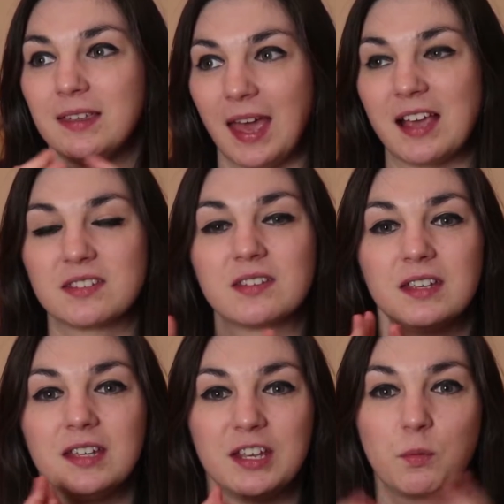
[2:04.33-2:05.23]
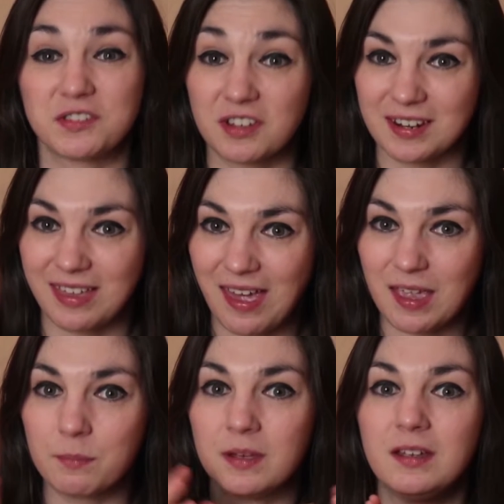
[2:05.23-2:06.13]
Yes, it wasn't a
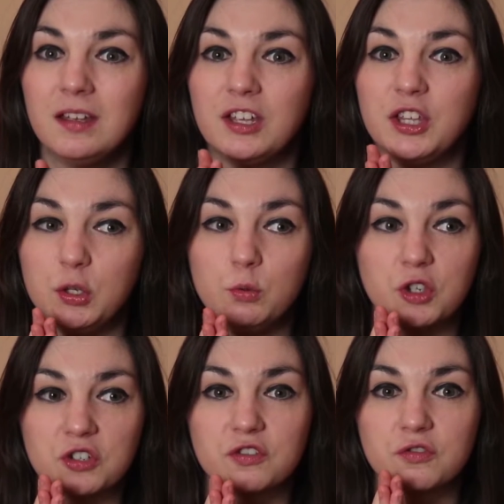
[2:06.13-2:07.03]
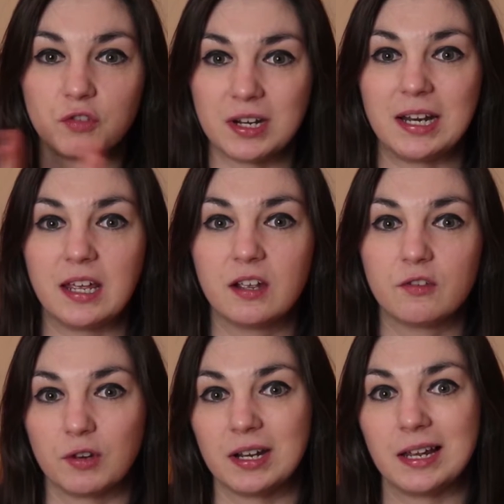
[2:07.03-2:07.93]
game. You just really,
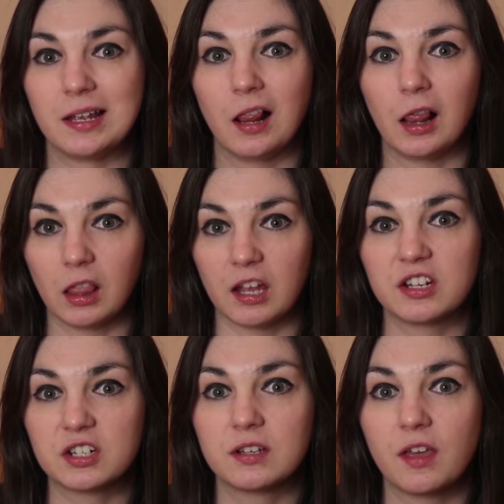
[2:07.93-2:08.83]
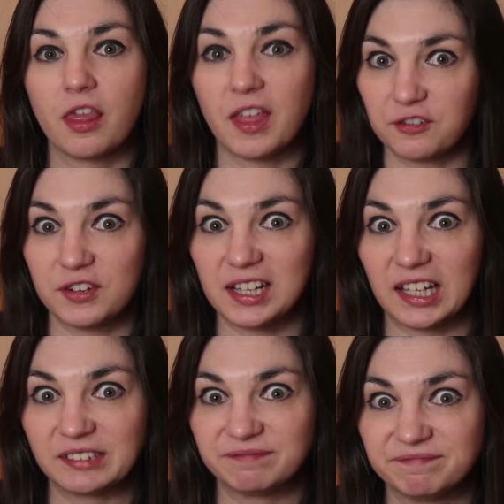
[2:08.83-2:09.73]
really liked that feeling.
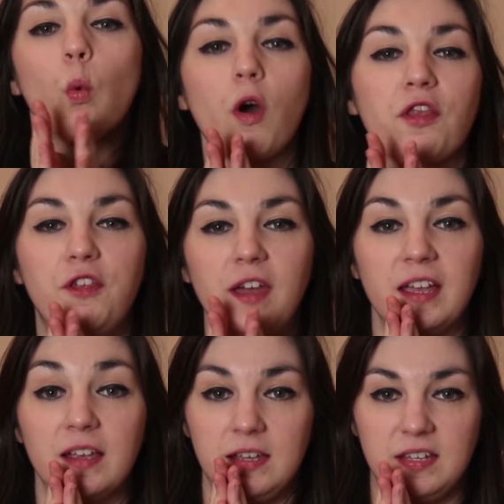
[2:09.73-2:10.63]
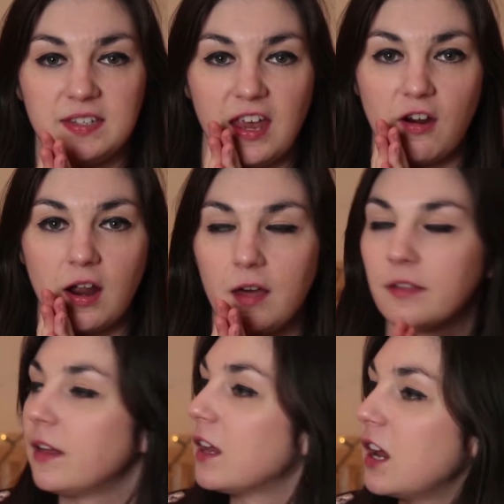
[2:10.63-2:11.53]
One thing, Sarah,
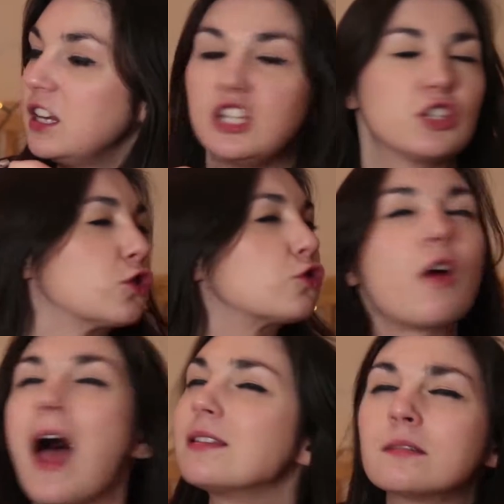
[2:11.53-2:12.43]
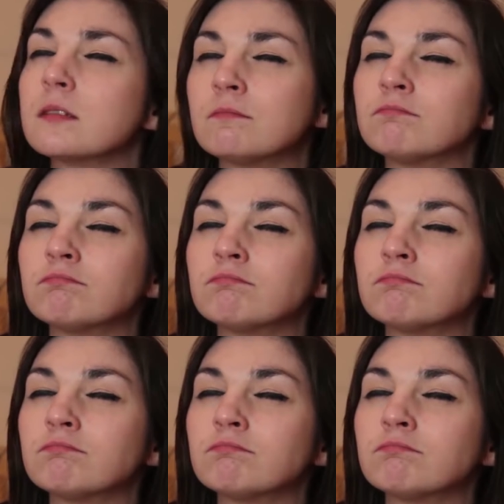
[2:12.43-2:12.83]
that I need to stress.